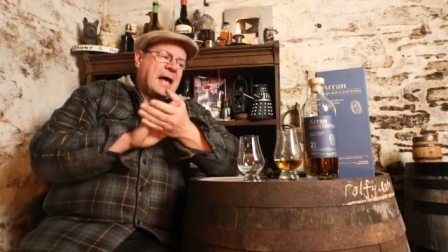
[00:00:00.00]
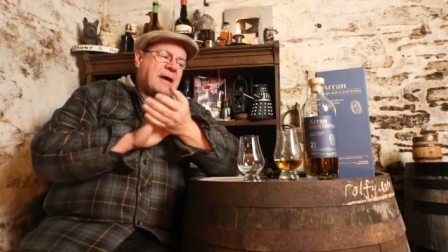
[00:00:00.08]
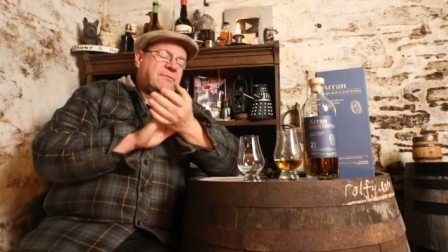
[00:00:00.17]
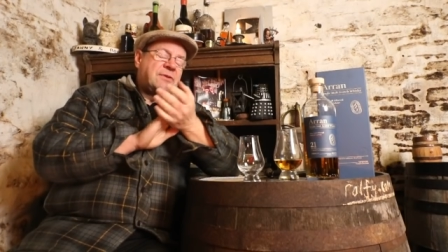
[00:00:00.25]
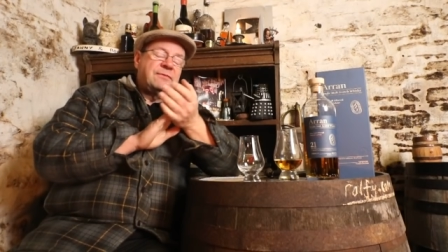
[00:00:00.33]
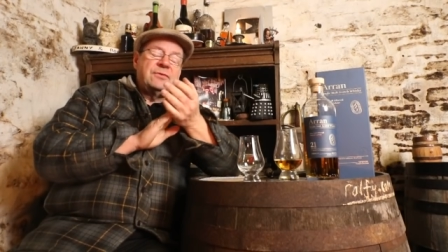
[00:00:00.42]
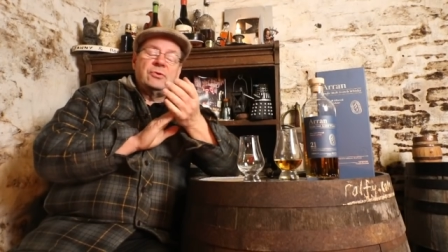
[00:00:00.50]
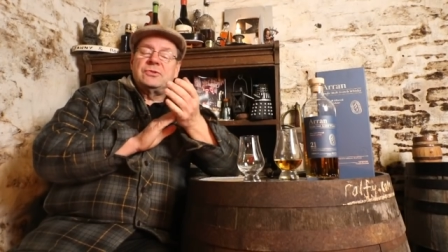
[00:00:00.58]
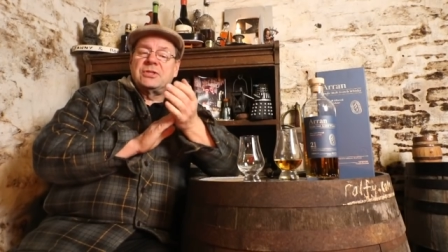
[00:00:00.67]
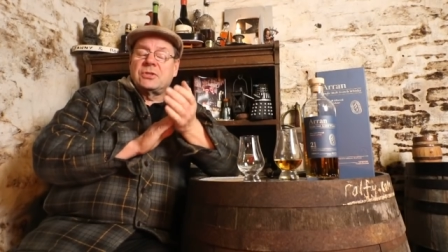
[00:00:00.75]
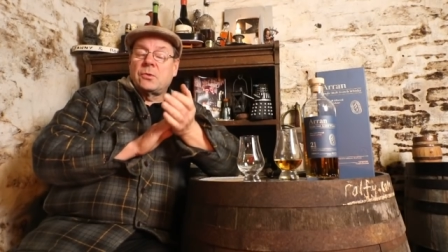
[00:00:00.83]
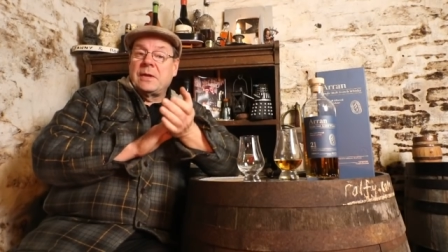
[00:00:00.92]
I've
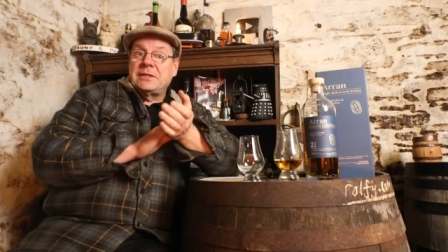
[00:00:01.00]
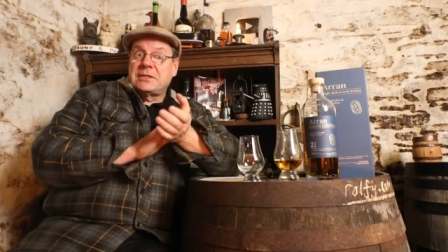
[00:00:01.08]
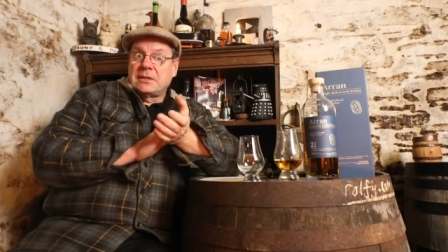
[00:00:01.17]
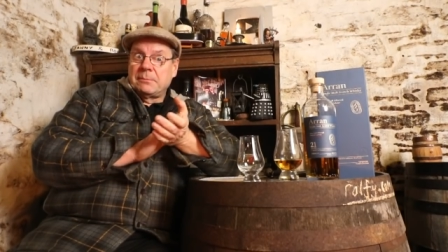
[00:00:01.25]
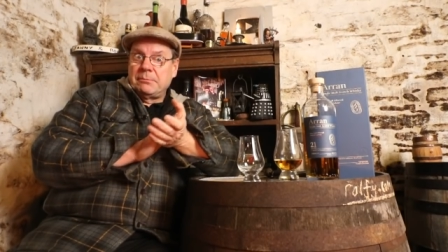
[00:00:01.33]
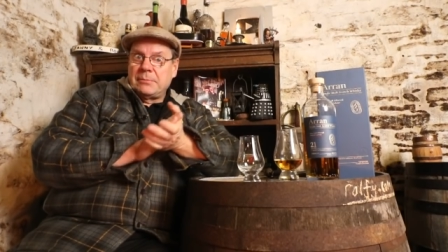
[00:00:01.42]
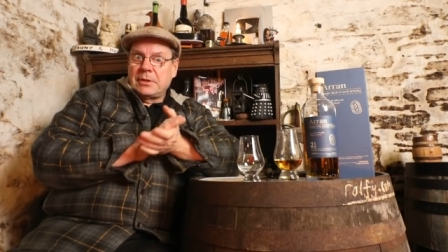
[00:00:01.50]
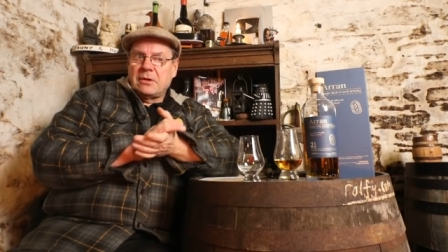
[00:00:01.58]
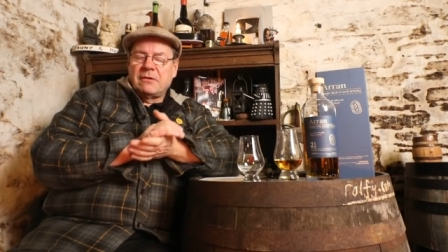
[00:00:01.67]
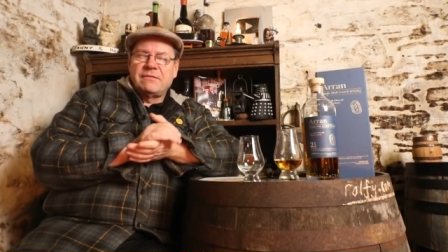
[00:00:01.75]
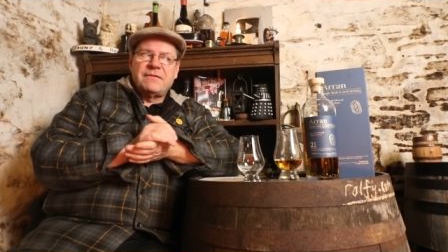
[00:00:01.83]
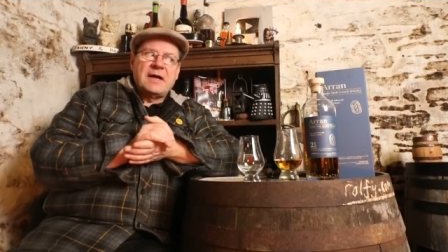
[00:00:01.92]
reviewed quite a number
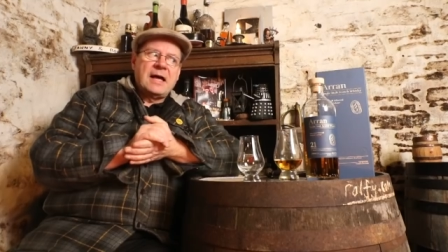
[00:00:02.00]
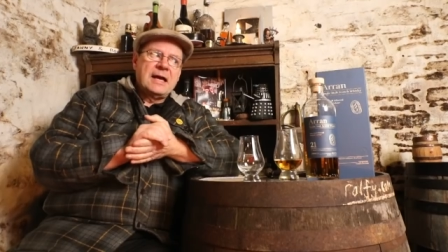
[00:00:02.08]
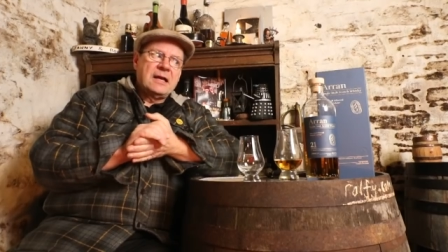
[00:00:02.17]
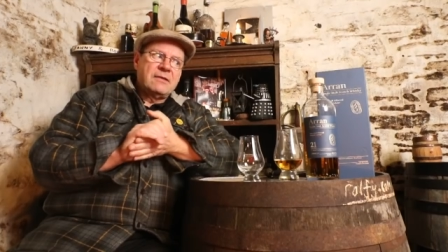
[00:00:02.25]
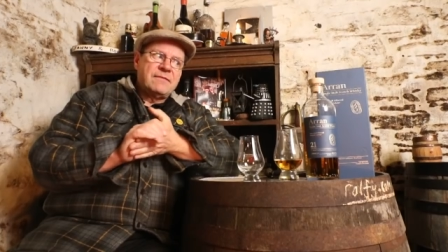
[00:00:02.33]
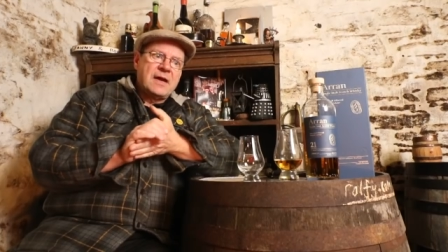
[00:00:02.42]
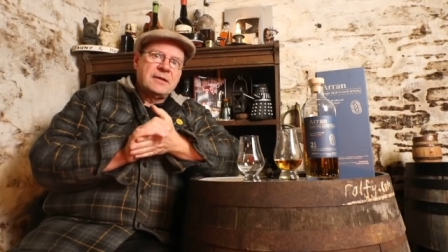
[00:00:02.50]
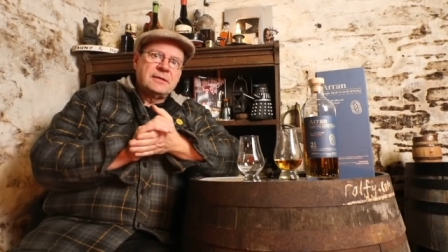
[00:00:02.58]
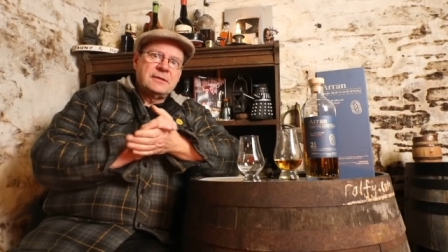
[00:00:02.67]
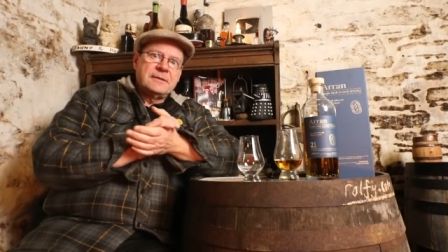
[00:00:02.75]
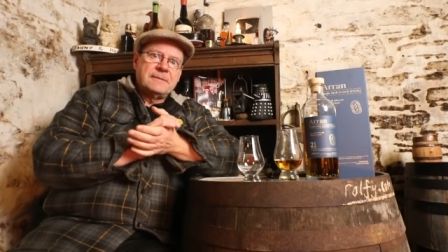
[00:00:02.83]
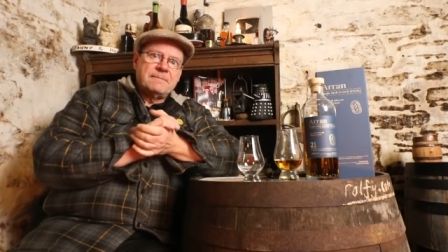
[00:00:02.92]
of Isle of
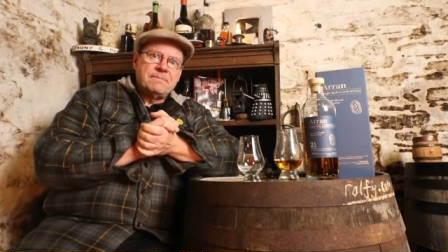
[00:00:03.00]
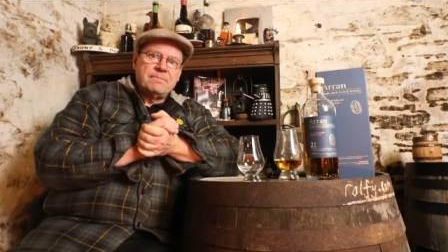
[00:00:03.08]
Arran